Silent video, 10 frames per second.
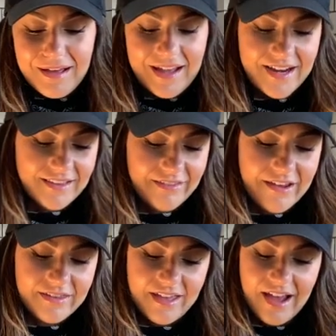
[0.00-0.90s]
and I
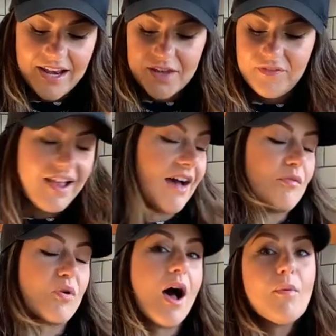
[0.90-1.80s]
like that if I have
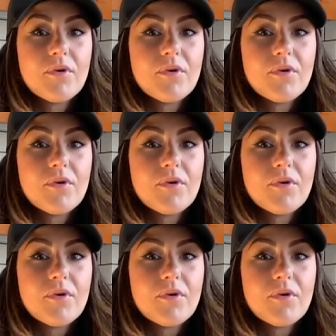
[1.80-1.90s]
a problem